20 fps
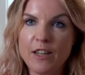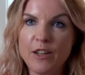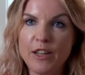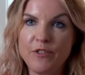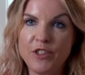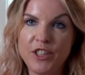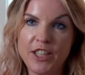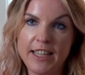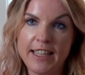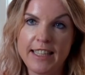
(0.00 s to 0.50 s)
out if
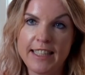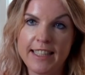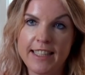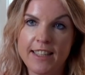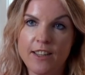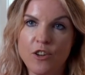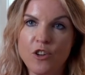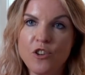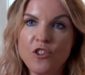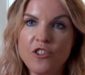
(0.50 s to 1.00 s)
she's
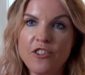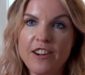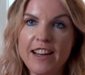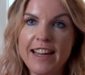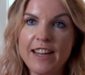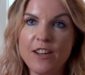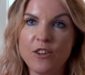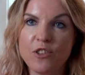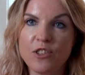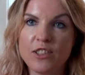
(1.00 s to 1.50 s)

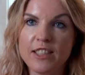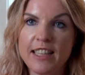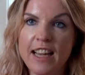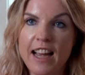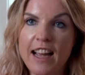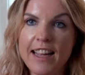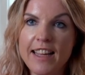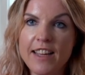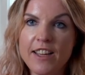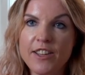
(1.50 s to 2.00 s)
hungry or
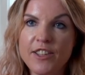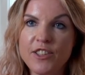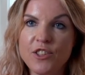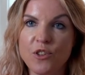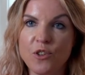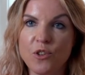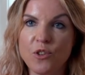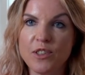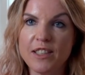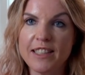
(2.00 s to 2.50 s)
tired
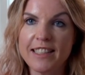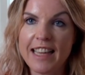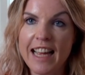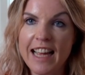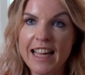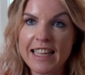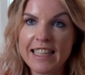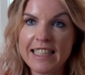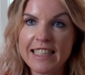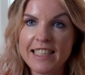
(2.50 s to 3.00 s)
or
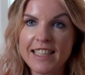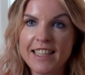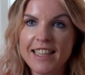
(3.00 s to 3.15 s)
sad.